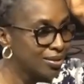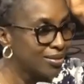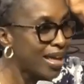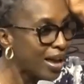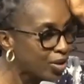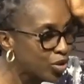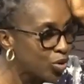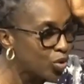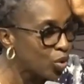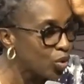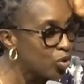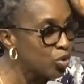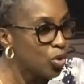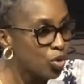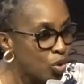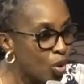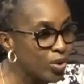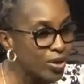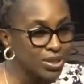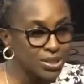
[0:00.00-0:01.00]
Thank you.
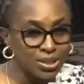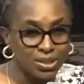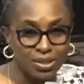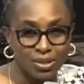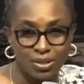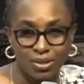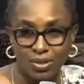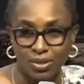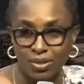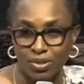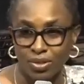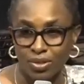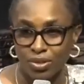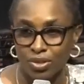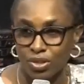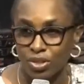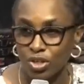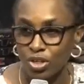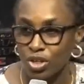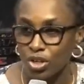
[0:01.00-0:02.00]
You know it
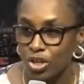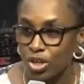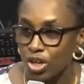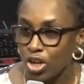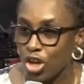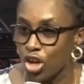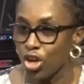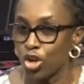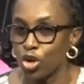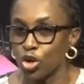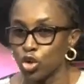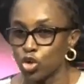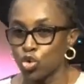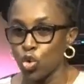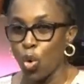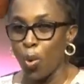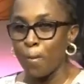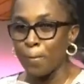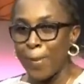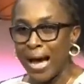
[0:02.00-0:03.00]

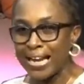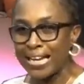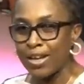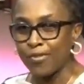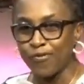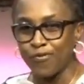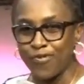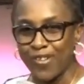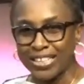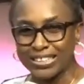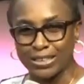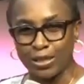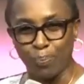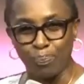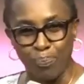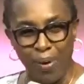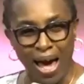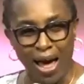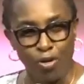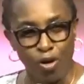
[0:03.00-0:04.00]
to manifest the
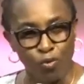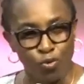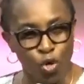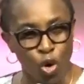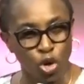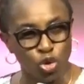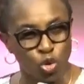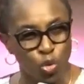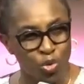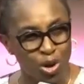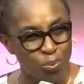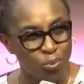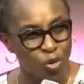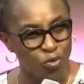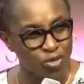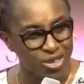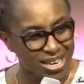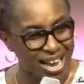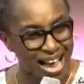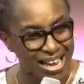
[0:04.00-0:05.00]
power of God to
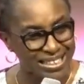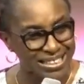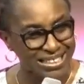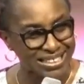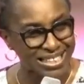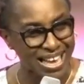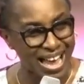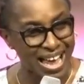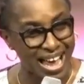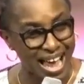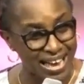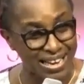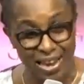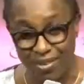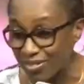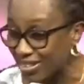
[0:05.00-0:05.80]
remove cancer and